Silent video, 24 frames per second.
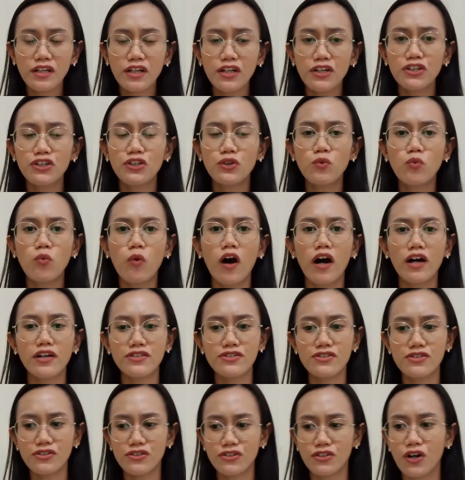you want
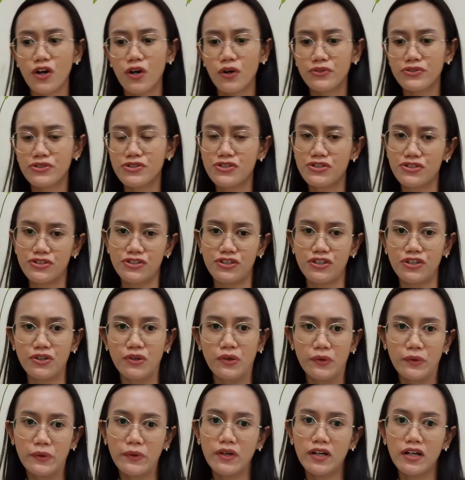to go
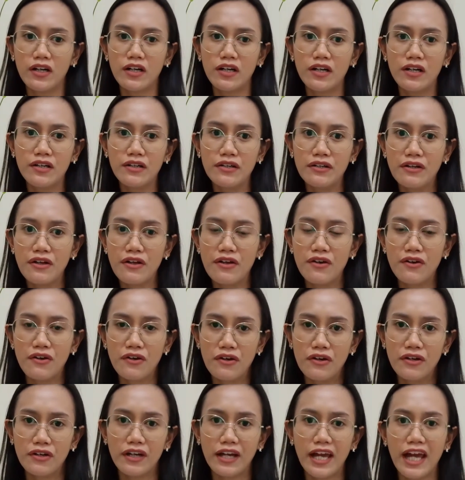to
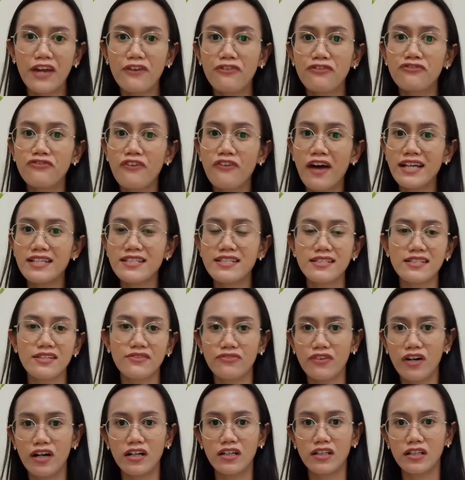a
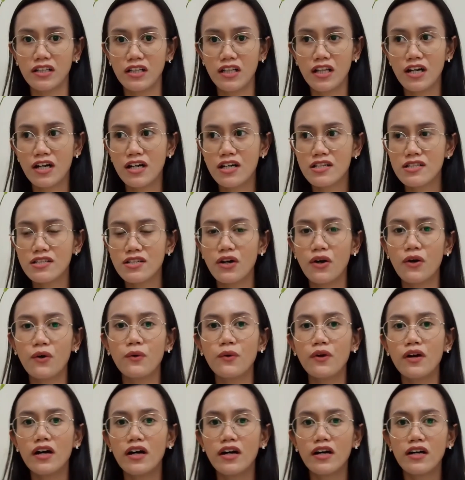festival.
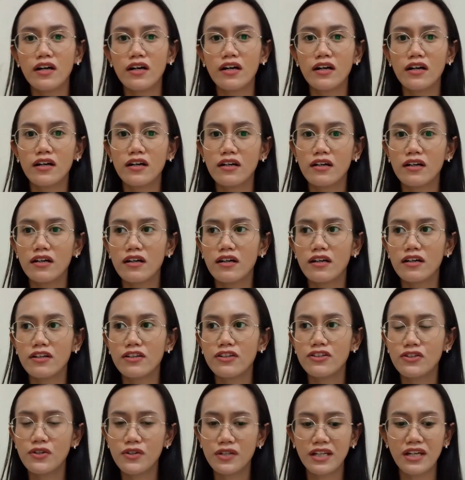So
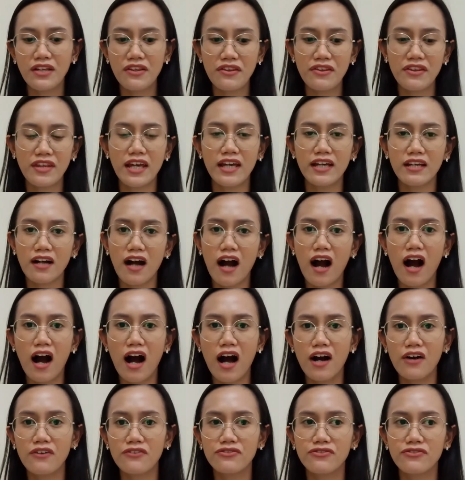you can think
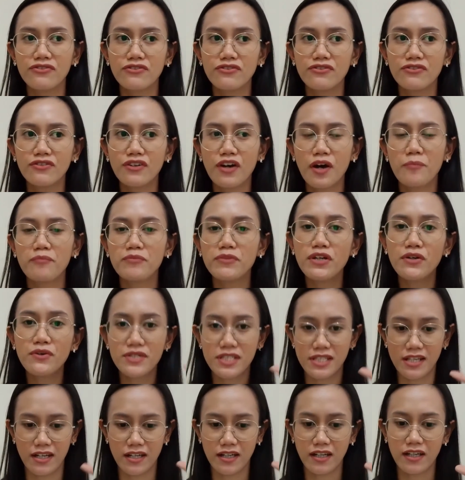of
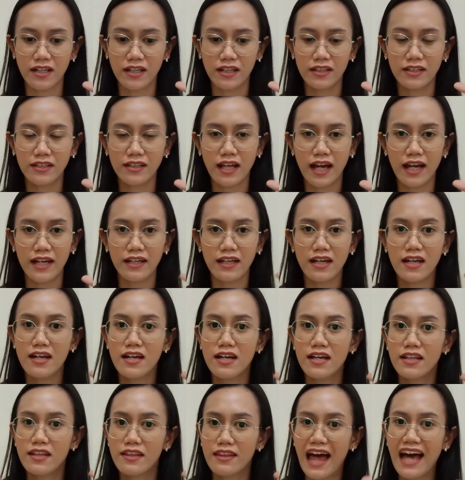music, like
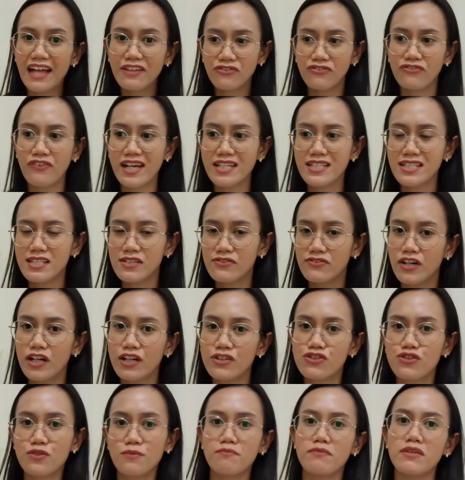that festival
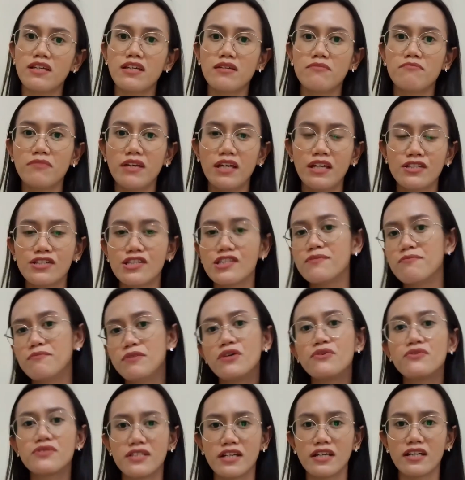to me means
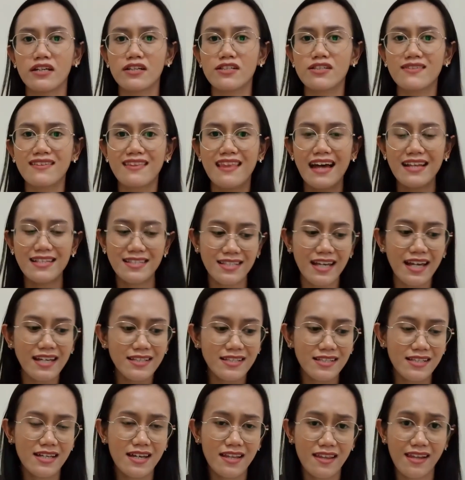music. So that's the
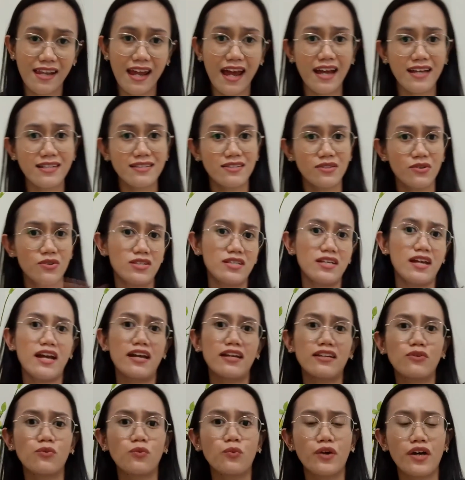idea that I
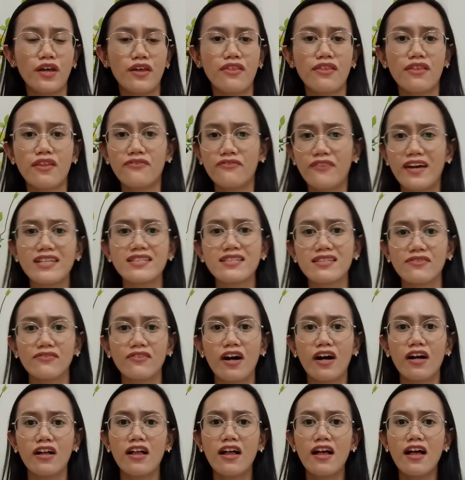associate with the
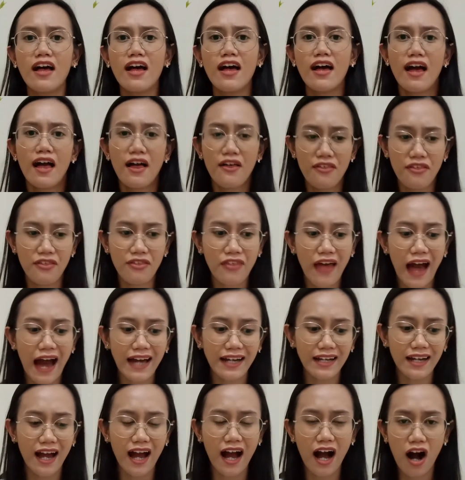festival. And
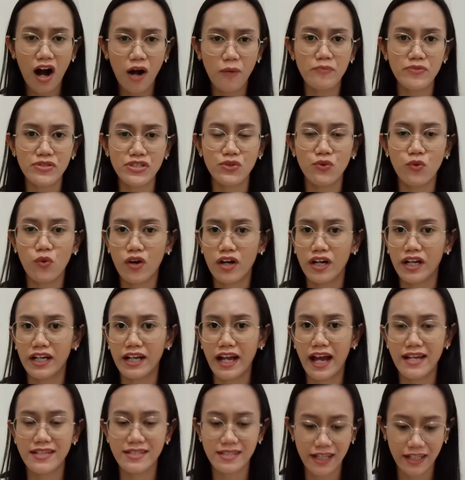that helps you
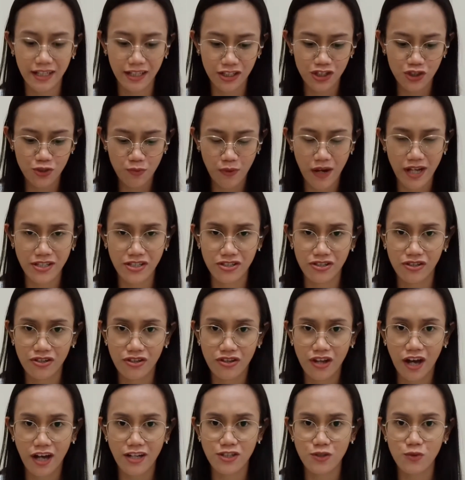organize and express your
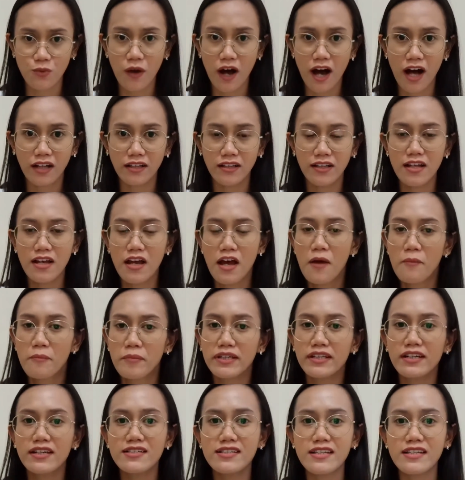thoughts well, because